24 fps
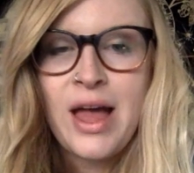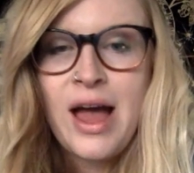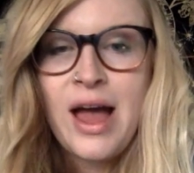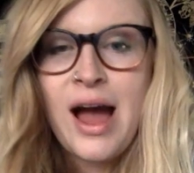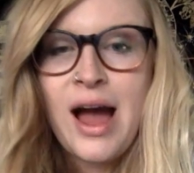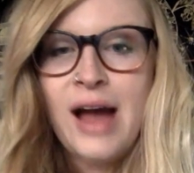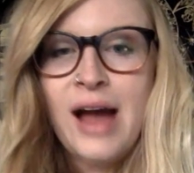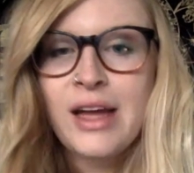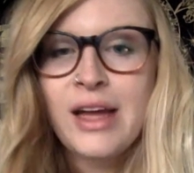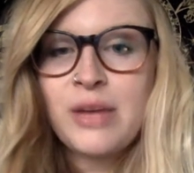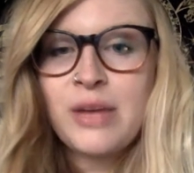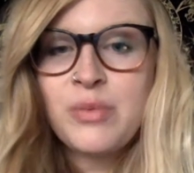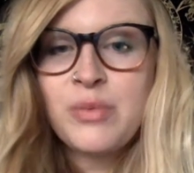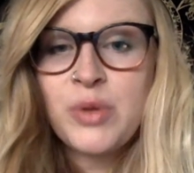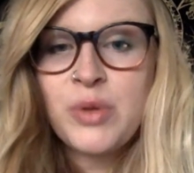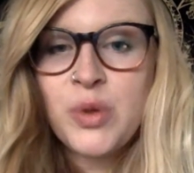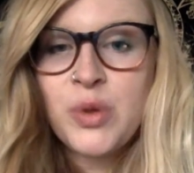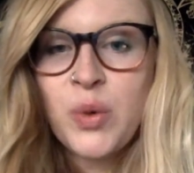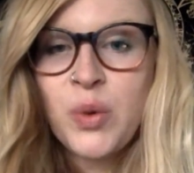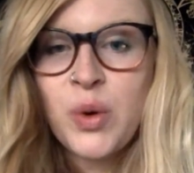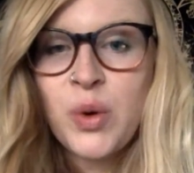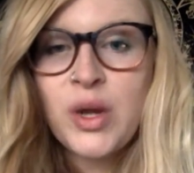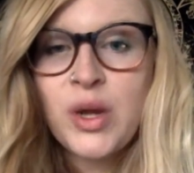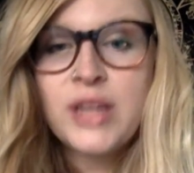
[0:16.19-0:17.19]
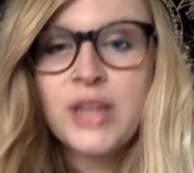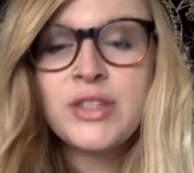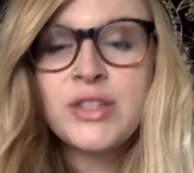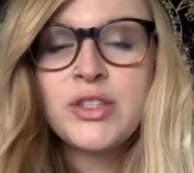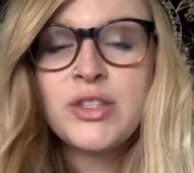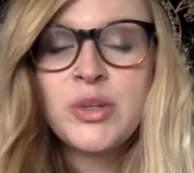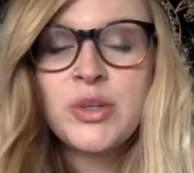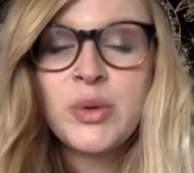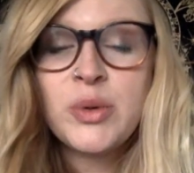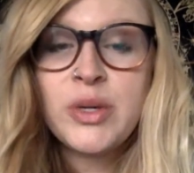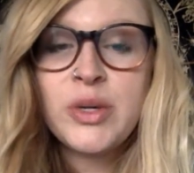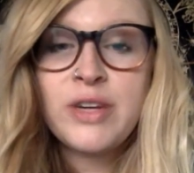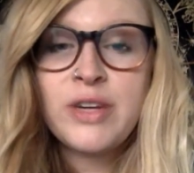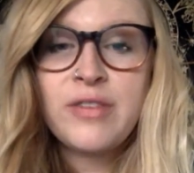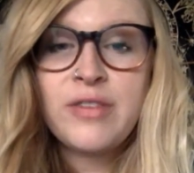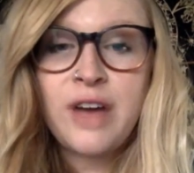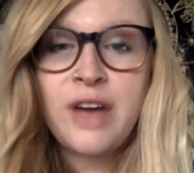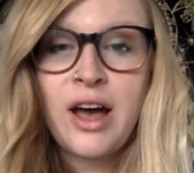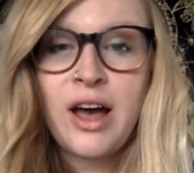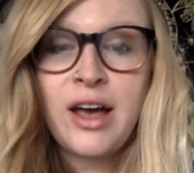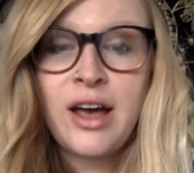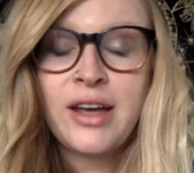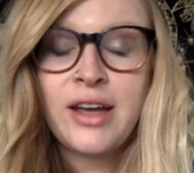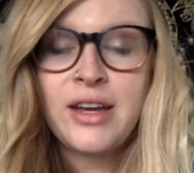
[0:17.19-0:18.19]
I am your intuitive
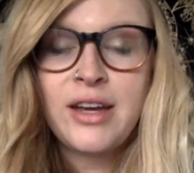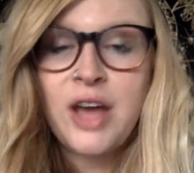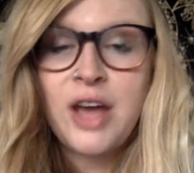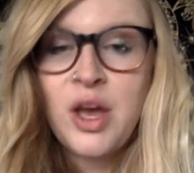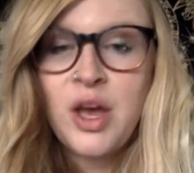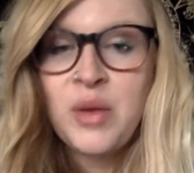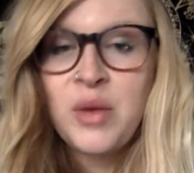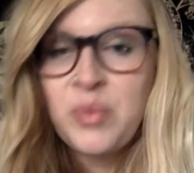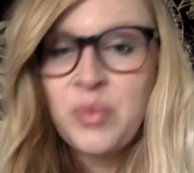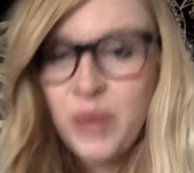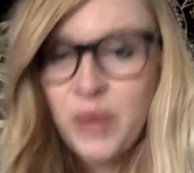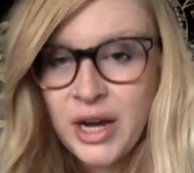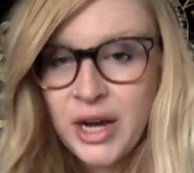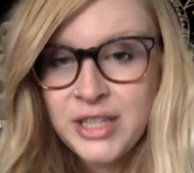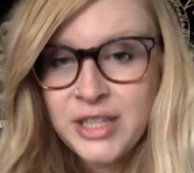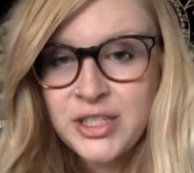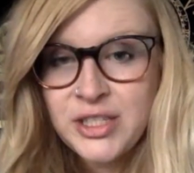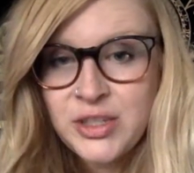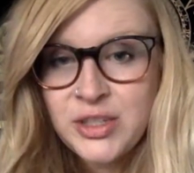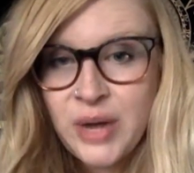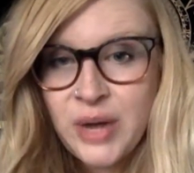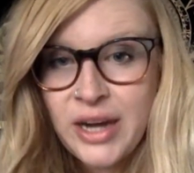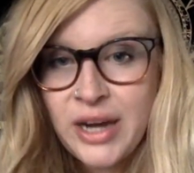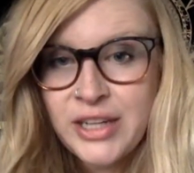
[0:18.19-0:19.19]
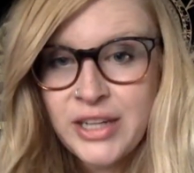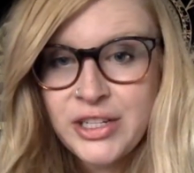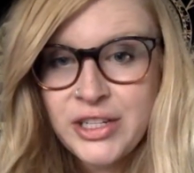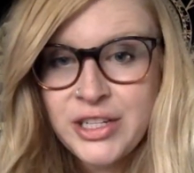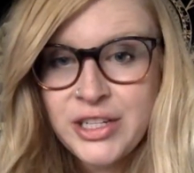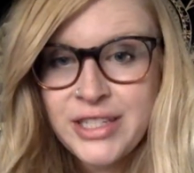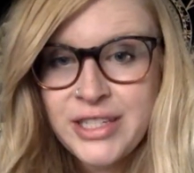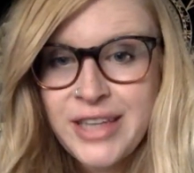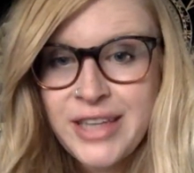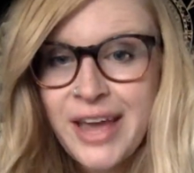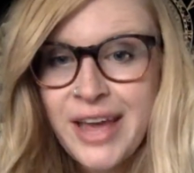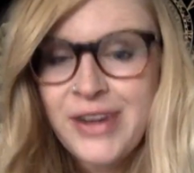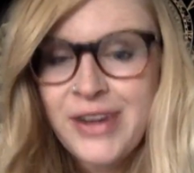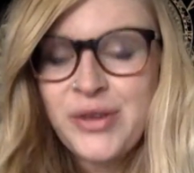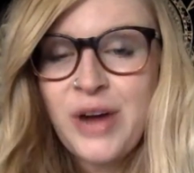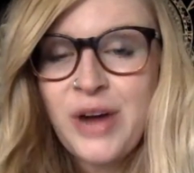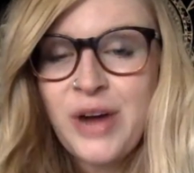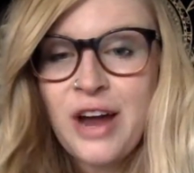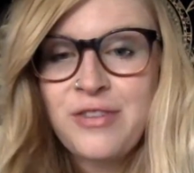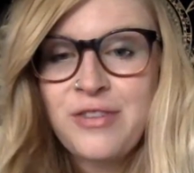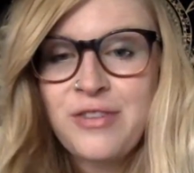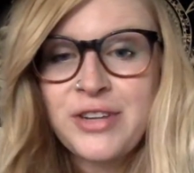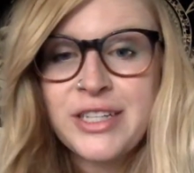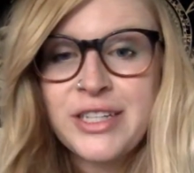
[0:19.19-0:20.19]
guide, brand strategist, and
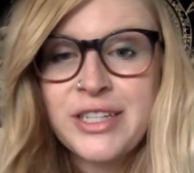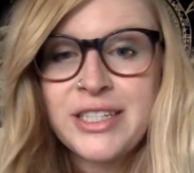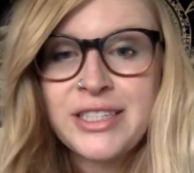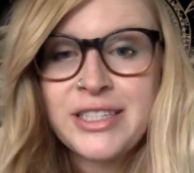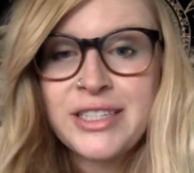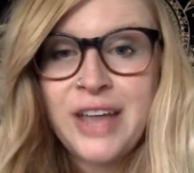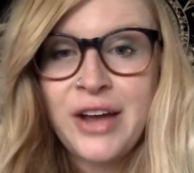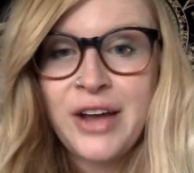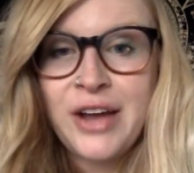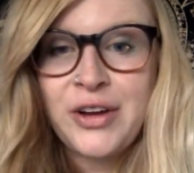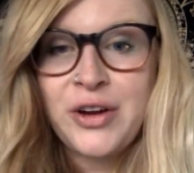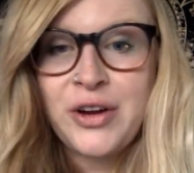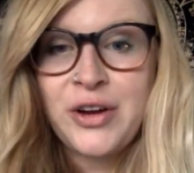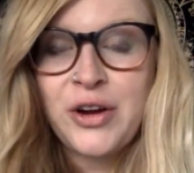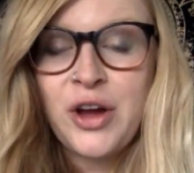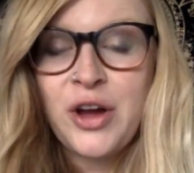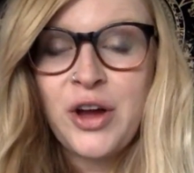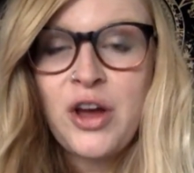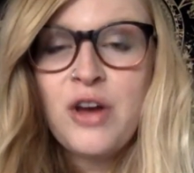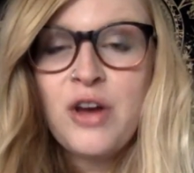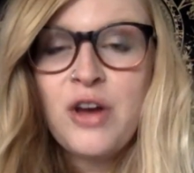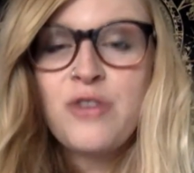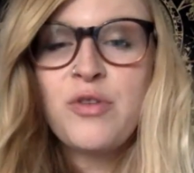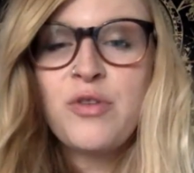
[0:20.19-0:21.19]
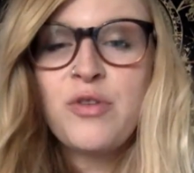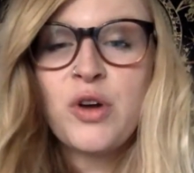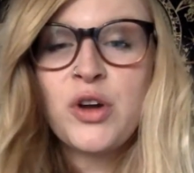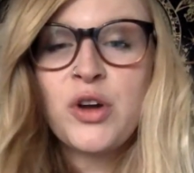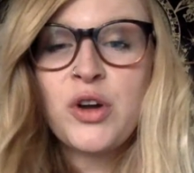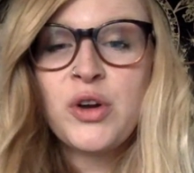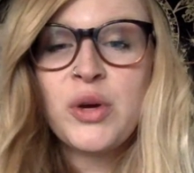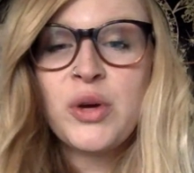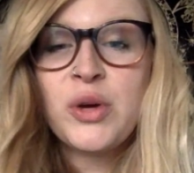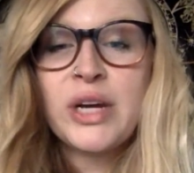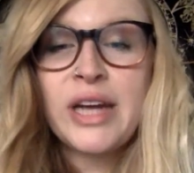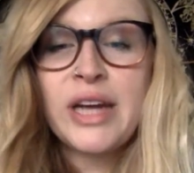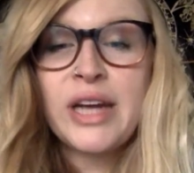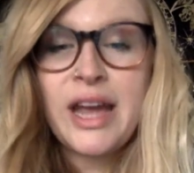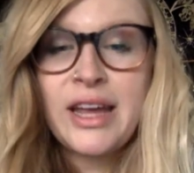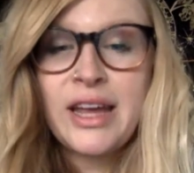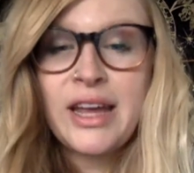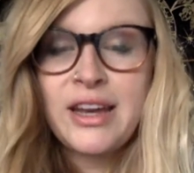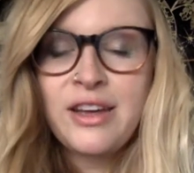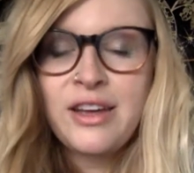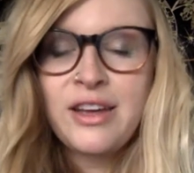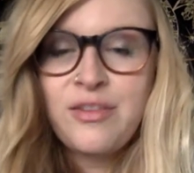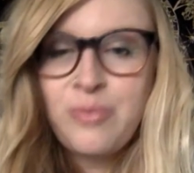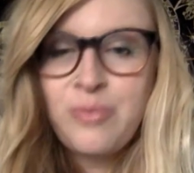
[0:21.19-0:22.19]
graphic designer for
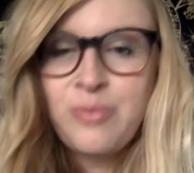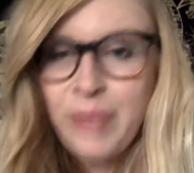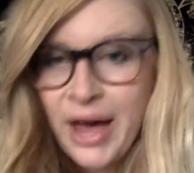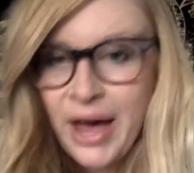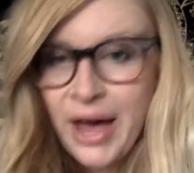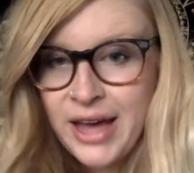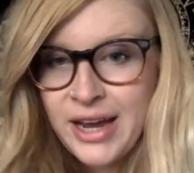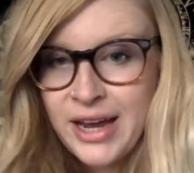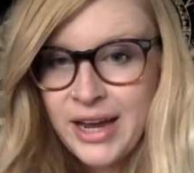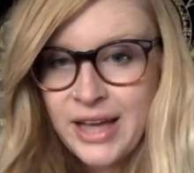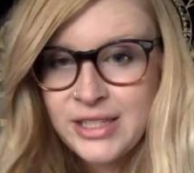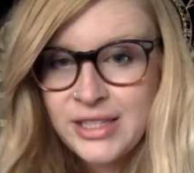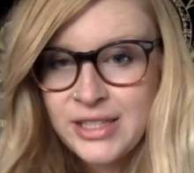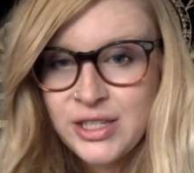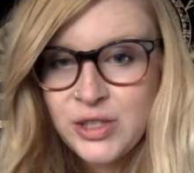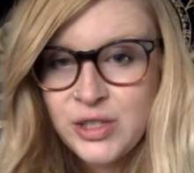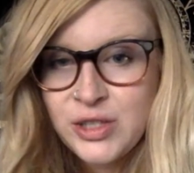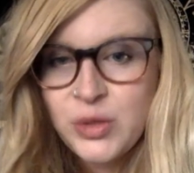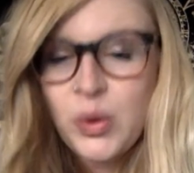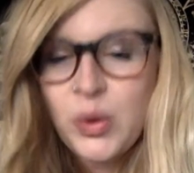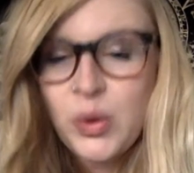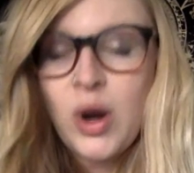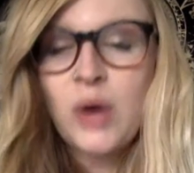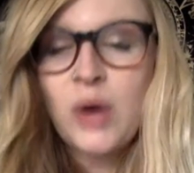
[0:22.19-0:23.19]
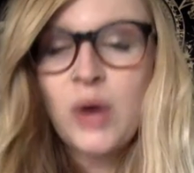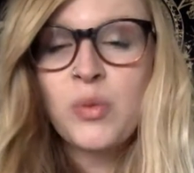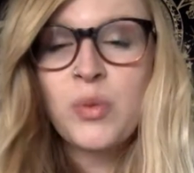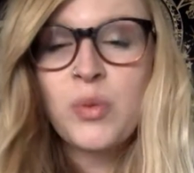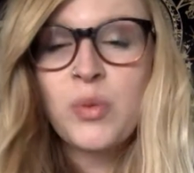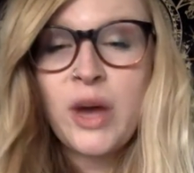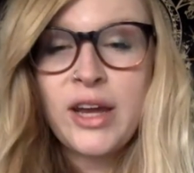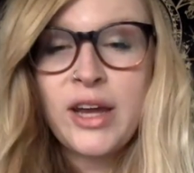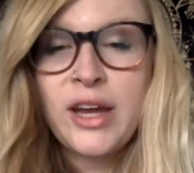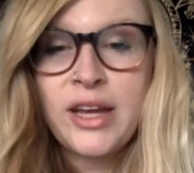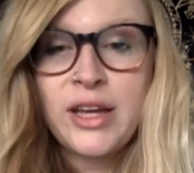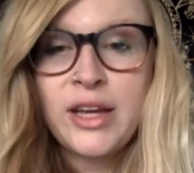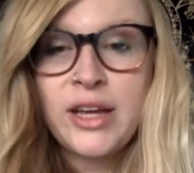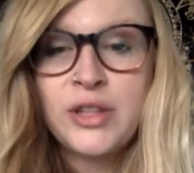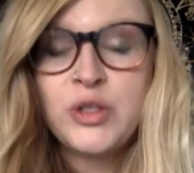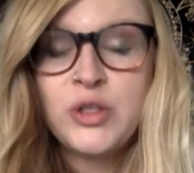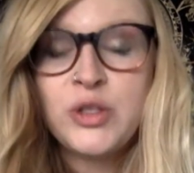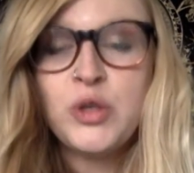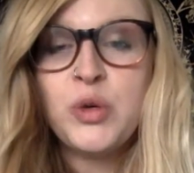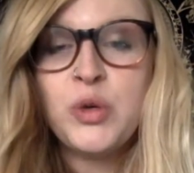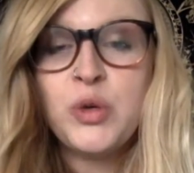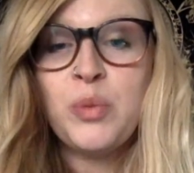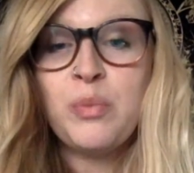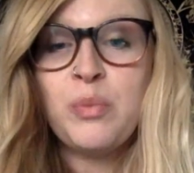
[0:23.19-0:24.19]
creative badasses who are ready
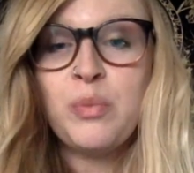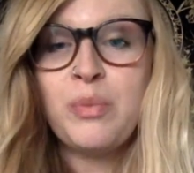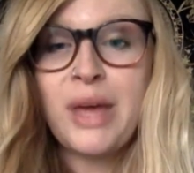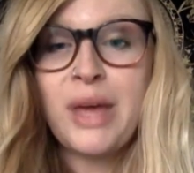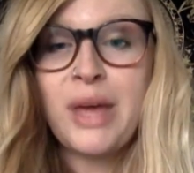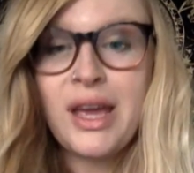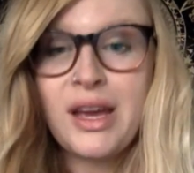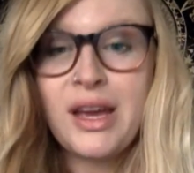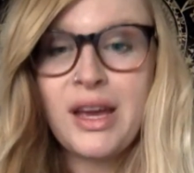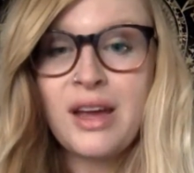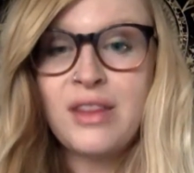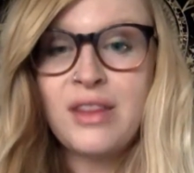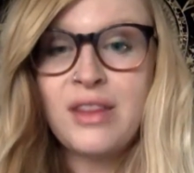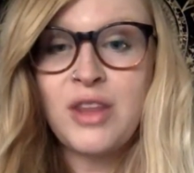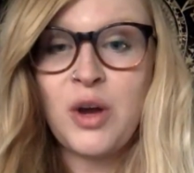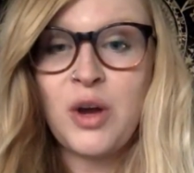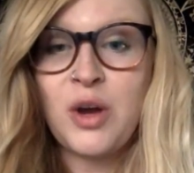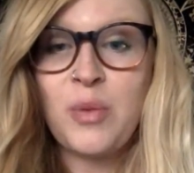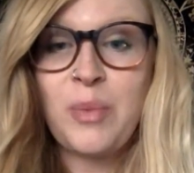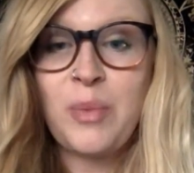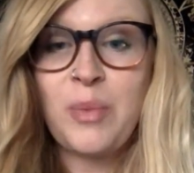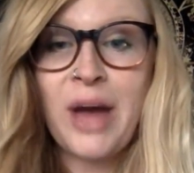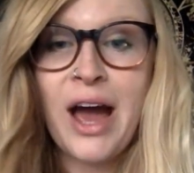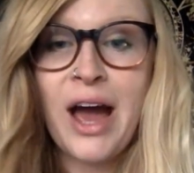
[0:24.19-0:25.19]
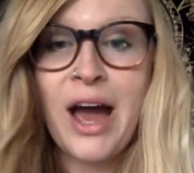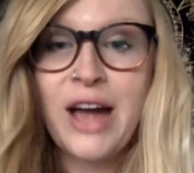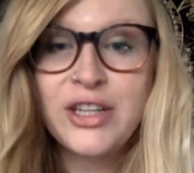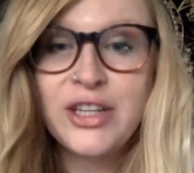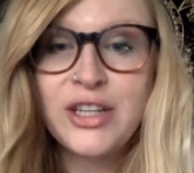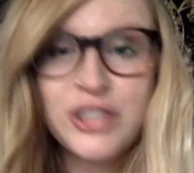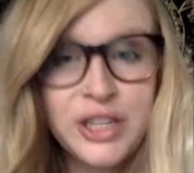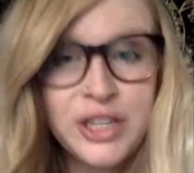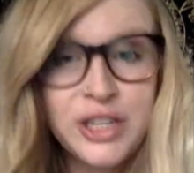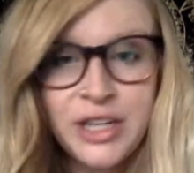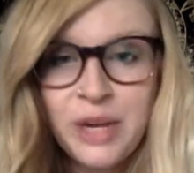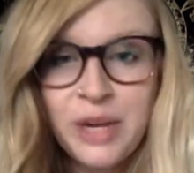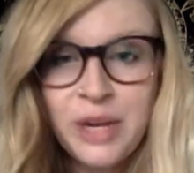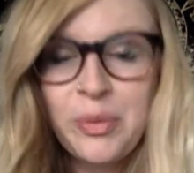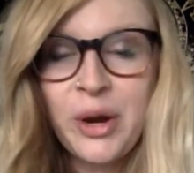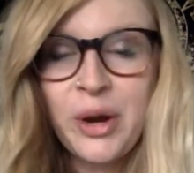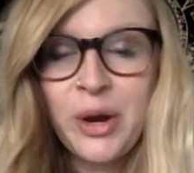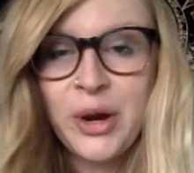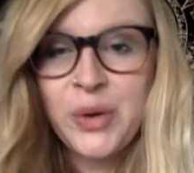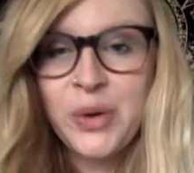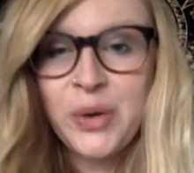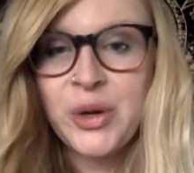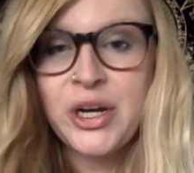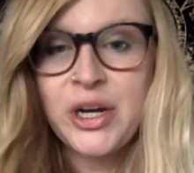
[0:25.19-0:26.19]
to make their passion a
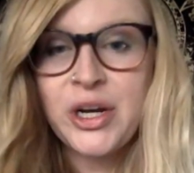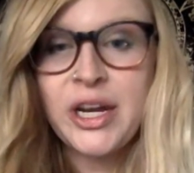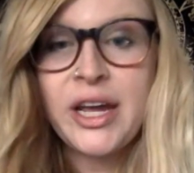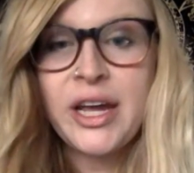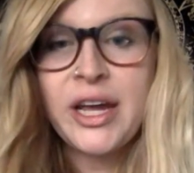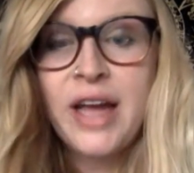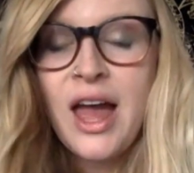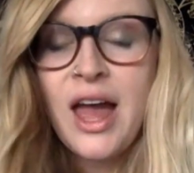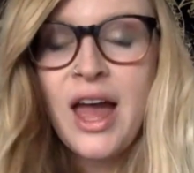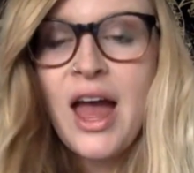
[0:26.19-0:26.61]
priority